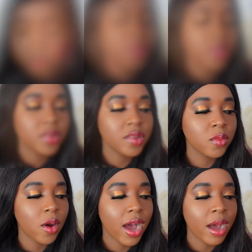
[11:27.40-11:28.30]
So this is
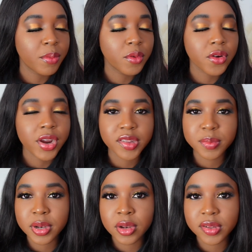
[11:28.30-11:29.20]
what Apple Crisp
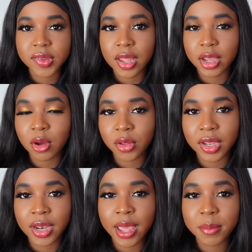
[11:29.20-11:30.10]
looks like on the
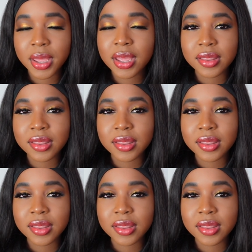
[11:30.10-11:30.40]
lip.